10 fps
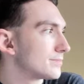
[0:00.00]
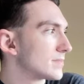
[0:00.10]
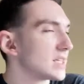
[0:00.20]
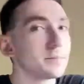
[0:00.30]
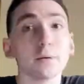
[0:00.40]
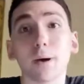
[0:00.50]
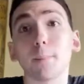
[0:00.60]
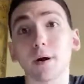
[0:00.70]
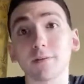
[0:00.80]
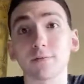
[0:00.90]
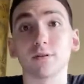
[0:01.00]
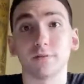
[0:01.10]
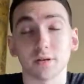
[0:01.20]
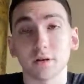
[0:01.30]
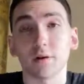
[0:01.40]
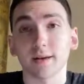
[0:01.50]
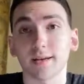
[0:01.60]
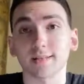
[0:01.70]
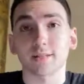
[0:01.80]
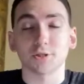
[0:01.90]
He'll be my buddy for the video, I
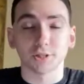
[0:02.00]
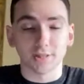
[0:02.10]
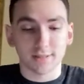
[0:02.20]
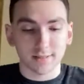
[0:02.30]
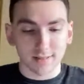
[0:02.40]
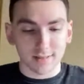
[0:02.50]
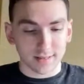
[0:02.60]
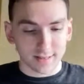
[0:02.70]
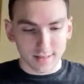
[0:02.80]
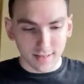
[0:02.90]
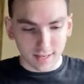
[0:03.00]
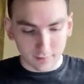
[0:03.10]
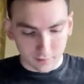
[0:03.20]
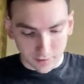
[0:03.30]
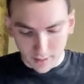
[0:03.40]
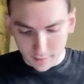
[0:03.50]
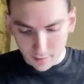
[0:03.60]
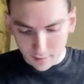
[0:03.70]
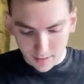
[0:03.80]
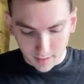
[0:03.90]
guess. I'll just have a fly
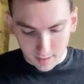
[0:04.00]
with me.